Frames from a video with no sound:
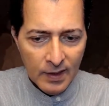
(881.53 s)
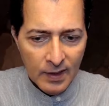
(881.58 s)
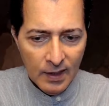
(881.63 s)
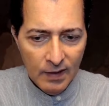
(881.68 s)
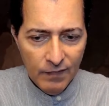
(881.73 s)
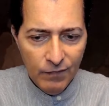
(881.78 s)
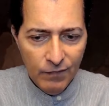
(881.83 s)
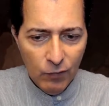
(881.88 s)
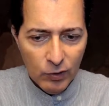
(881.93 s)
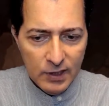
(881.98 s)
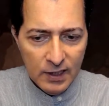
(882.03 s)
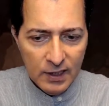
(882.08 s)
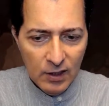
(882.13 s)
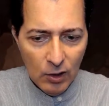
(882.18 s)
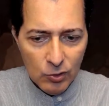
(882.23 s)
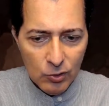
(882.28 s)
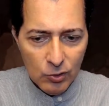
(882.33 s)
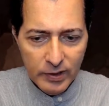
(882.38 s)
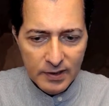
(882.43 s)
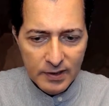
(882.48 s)

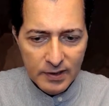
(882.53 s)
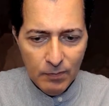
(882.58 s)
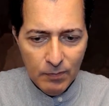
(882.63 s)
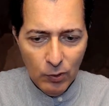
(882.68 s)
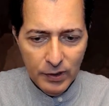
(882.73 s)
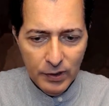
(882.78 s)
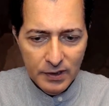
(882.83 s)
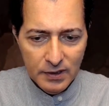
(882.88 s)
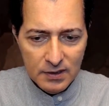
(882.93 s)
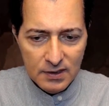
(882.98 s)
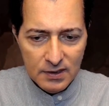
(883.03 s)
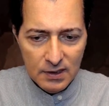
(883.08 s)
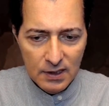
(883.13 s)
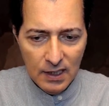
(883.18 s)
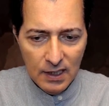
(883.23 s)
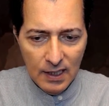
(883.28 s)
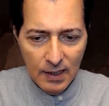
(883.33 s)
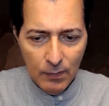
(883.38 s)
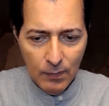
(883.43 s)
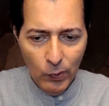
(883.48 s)
1,400 points
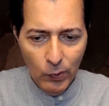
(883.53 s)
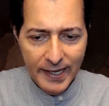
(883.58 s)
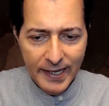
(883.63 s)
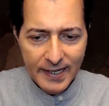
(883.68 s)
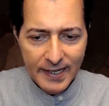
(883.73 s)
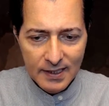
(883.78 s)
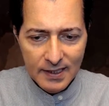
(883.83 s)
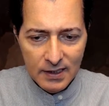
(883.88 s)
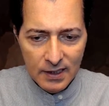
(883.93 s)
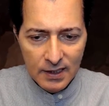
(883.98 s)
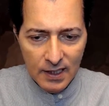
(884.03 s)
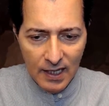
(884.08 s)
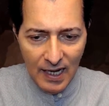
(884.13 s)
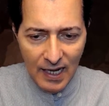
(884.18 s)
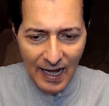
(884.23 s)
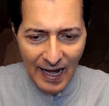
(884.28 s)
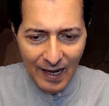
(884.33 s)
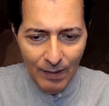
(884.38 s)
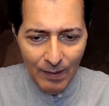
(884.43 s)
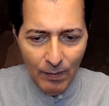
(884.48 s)
a week,
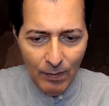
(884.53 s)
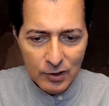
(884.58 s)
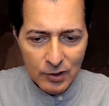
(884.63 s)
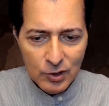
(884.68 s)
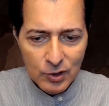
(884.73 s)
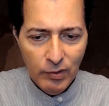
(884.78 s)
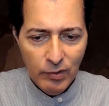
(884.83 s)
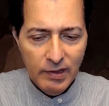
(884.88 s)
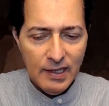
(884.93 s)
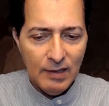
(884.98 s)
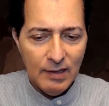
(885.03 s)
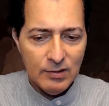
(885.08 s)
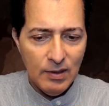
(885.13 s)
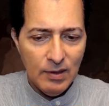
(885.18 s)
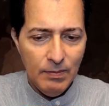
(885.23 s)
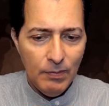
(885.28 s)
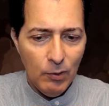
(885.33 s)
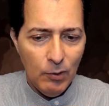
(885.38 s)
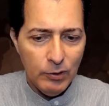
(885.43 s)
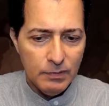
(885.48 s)
almost
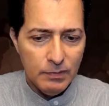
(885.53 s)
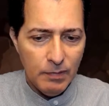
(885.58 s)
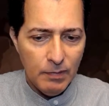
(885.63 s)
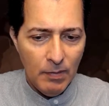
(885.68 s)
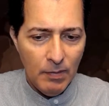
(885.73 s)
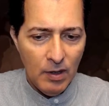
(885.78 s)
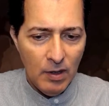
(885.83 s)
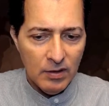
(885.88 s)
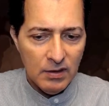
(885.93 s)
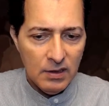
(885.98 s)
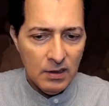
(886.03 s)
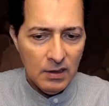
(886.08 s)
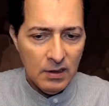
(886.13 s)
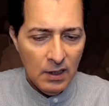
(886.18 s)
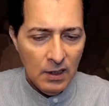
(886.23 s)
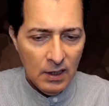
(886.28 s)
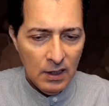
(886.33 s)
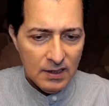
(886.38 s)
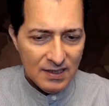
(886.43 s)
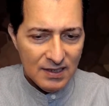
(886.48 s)
3,000 points per month,
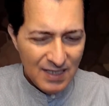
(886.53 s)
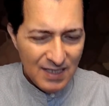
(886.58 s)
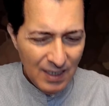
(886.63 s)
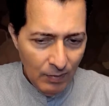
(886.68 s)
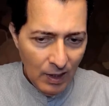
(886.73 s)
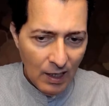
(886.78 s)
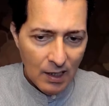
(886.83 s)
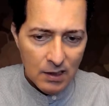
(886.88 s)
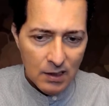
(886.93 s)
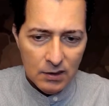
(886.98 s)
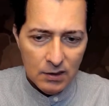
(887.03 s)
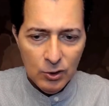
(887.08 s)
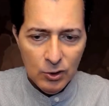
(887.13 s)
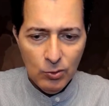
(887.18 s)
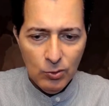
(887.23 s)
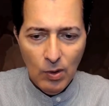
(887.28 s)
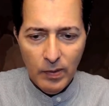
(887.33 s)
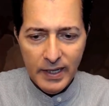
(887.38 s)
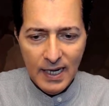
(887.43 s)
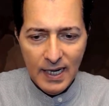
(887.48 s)
similar to
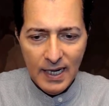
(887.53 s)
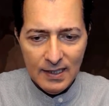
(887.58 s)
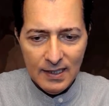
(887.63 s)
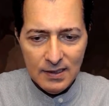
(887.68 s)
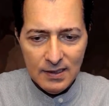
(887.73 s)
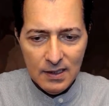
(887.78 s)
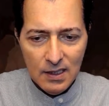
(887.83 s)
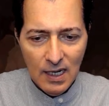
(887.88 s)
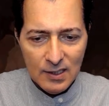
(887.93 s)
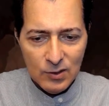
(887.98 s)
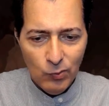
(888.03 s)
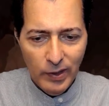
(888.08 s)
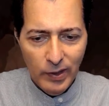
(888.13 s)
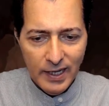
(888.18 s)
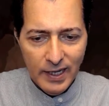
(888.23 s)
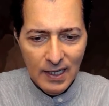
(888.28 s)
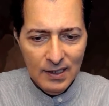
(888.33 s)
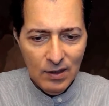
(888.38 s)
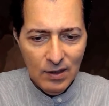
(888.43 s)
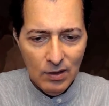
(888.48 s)
what we had last
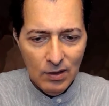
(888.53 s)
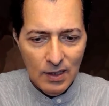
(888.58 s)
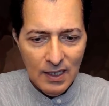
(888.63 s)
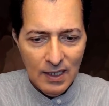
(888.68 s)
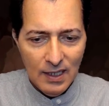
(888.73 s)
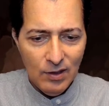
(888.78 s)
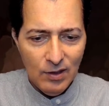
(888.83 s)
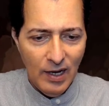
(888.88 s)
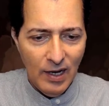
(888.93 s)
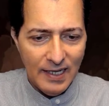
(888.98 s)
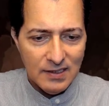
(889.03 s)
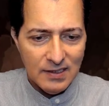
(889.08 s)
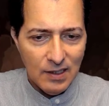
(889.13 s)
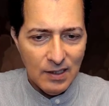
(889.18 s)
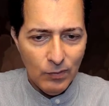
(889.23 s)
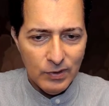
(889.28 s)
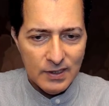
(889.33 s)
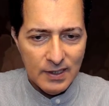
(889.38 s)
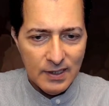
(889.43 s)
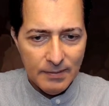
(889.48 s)
week, a little less, I would say.